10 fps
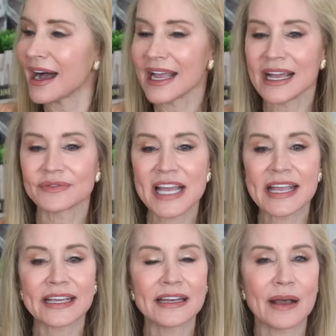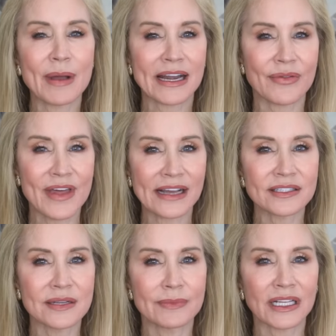I have taken about
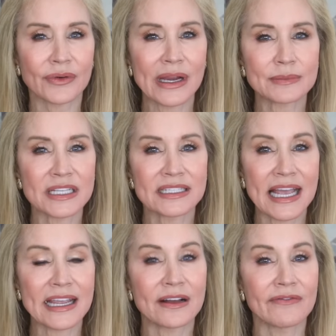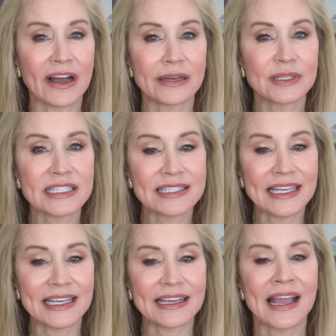1,000 milligrams a day of vitamin
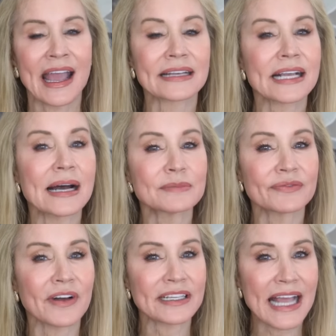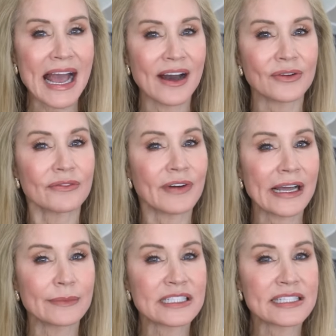C, and come to find out,
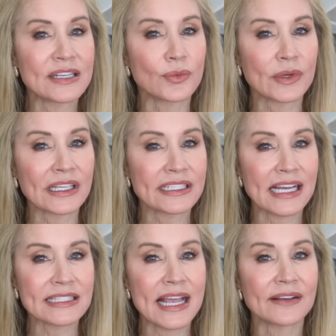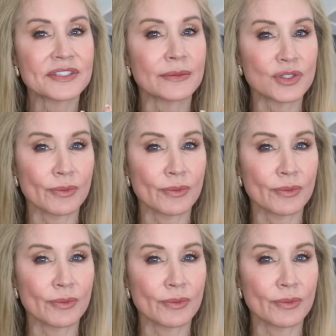vitamin C really does have some